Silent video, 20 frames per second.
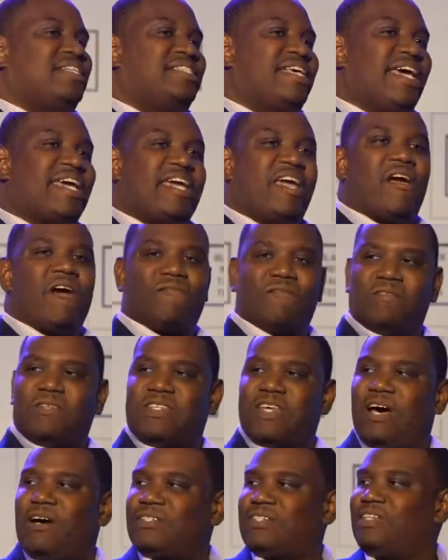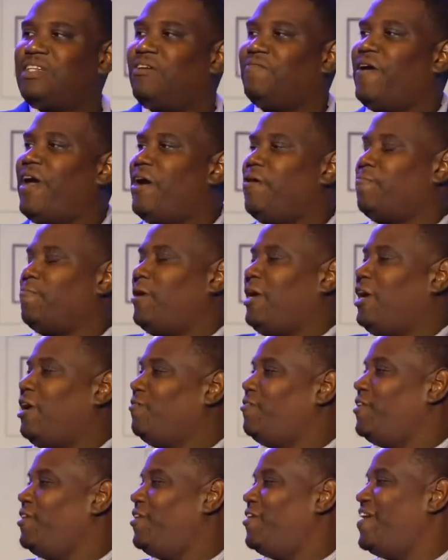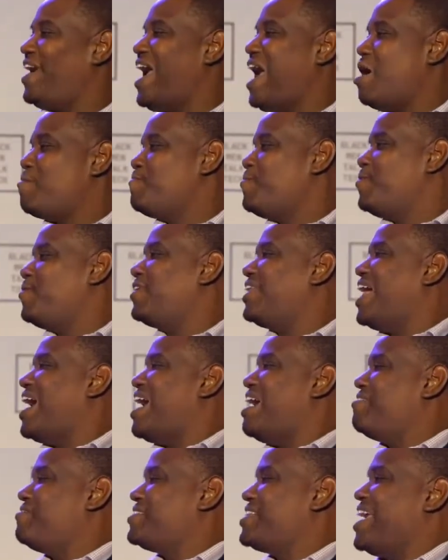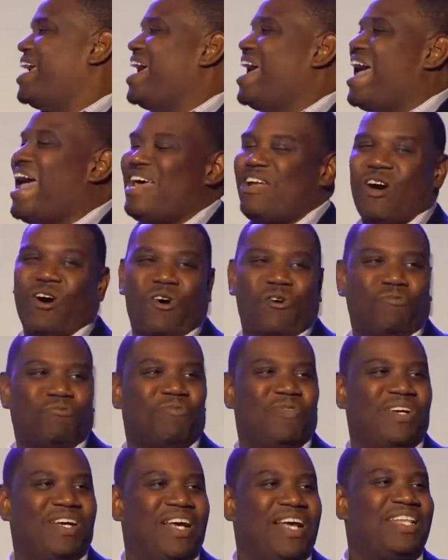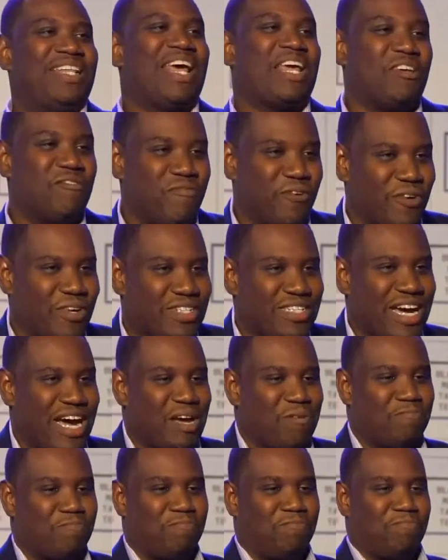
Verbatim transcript: take care of themselves and live he- healthier, happier lives at home. Thank you for your time.